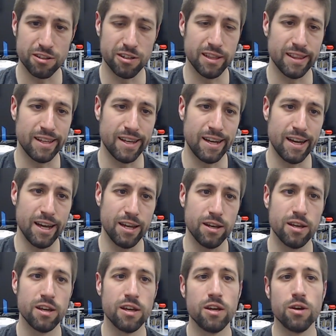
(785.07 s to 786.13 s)
in
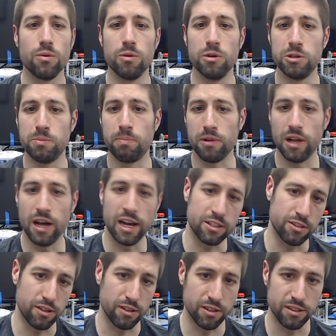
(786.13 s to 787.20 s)
line which
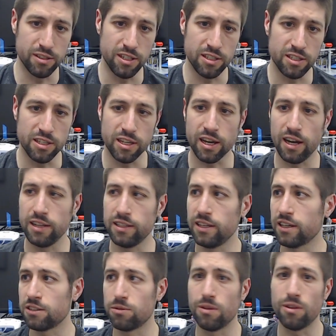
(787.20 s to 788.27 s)
blocks all the DC
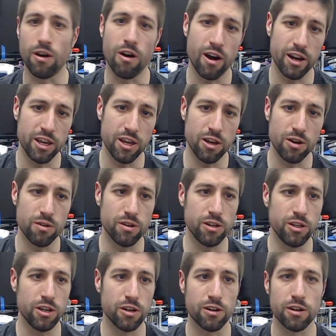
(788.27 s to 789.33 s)
content, because with audio,
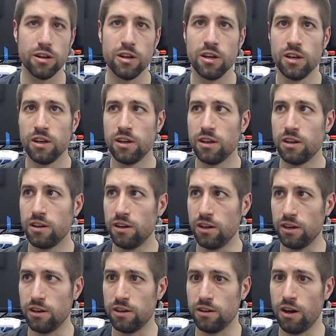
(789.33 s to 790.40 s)
your
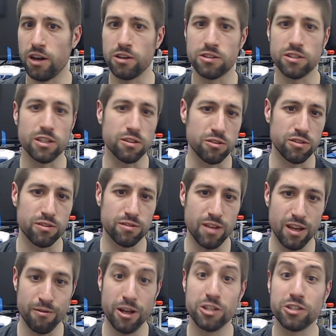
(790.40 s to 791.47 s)
audio signals
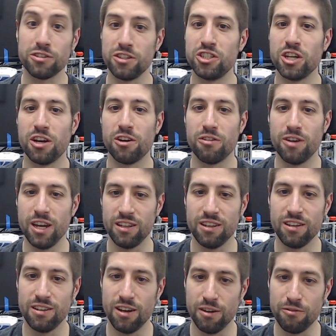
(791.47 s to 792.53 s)
eventually generate
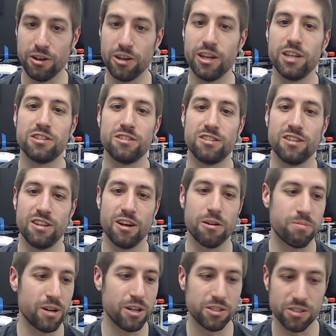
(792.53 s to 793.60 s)
variations in
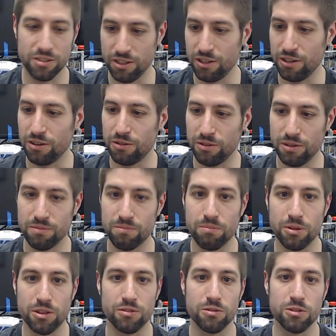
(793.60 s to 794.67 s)
air pressure, you know, when
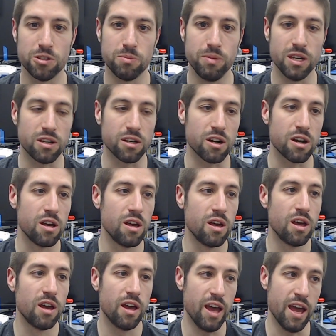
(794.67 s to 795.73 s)
put through a speaker,
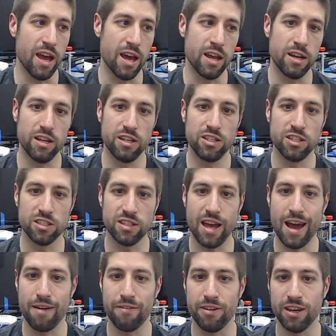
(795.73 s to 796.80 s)
and just
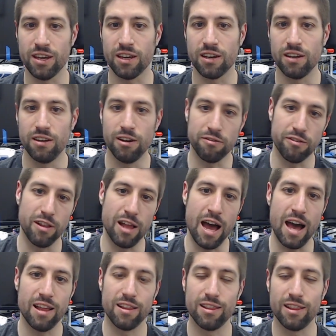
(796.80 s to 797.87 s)
having a
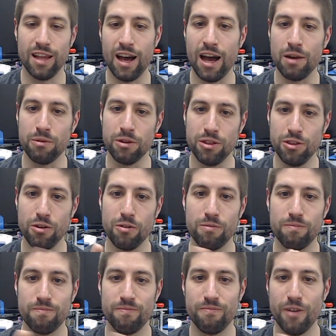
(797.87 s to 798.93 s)
flat line with no
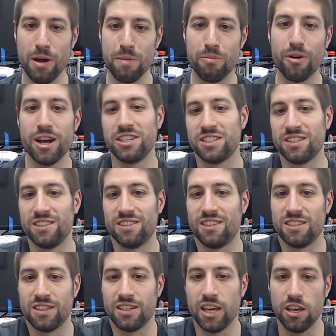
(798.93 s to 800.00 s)
vibrations
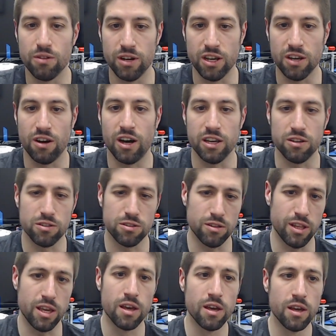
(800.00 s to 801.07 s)
doesn't get you any audio.
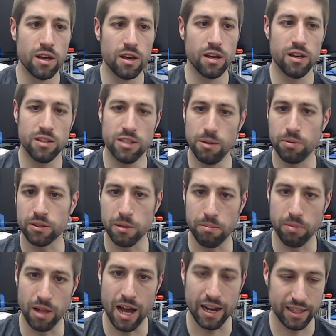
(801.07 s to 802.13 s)
So they typically
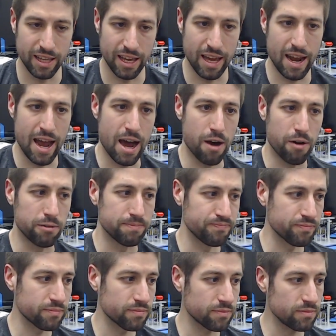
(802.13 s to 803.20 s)
block that out.
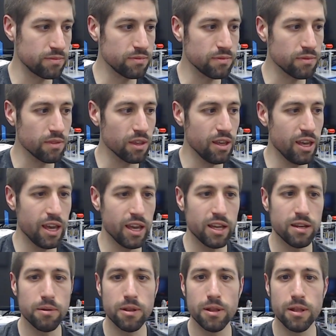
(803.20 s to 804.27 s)

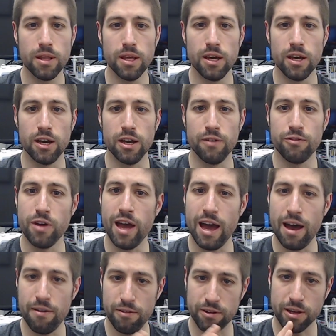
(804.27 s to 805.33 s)
And if you
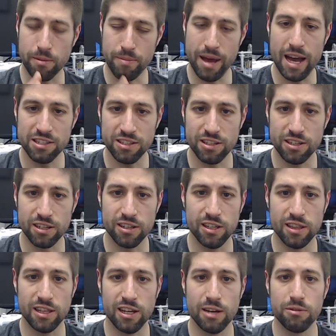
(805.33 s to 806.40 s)
have a capacitor
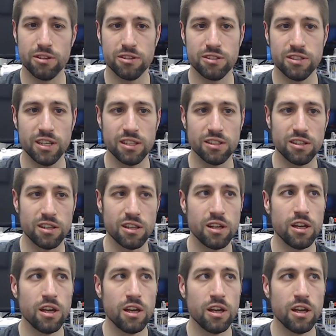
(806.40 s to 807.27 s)
in line with your signal,